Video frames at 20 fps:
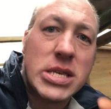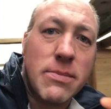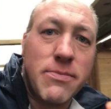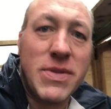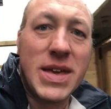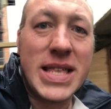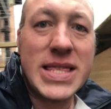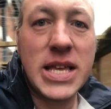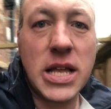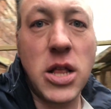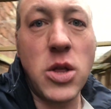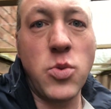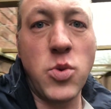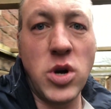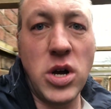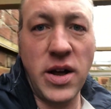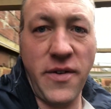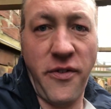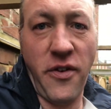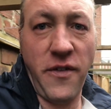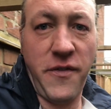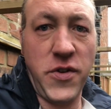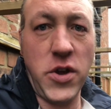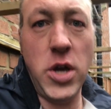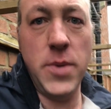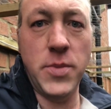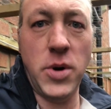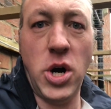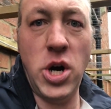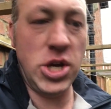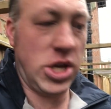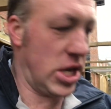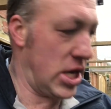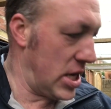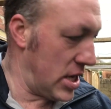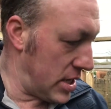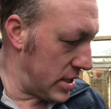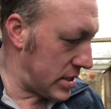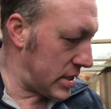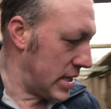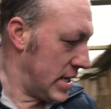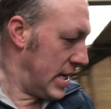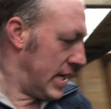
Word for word: something that'll work for a few more years.